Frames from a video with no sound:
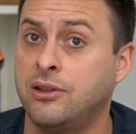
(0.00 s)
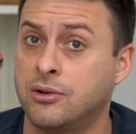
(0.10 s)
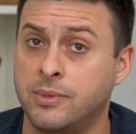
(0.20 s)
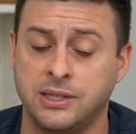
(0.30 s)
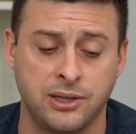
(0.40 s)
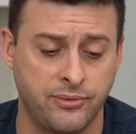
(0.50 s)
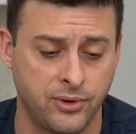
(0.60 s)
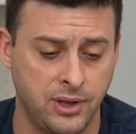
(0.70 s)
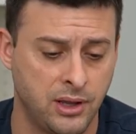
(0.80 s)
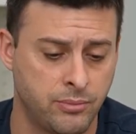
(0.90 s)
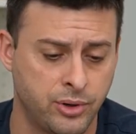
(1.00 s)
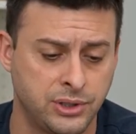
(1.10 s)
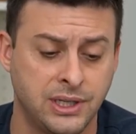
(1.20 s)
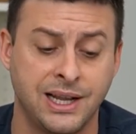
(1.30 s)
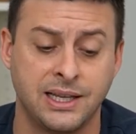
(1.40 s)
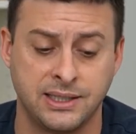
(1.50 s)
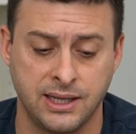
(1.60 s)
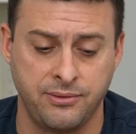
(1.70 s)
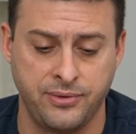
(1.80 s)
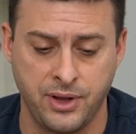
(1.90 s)
either myself or the other person, has
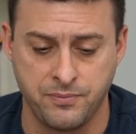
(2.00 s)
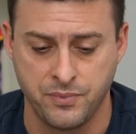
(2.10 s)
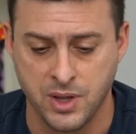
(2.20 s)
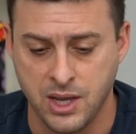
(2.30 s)
said fun.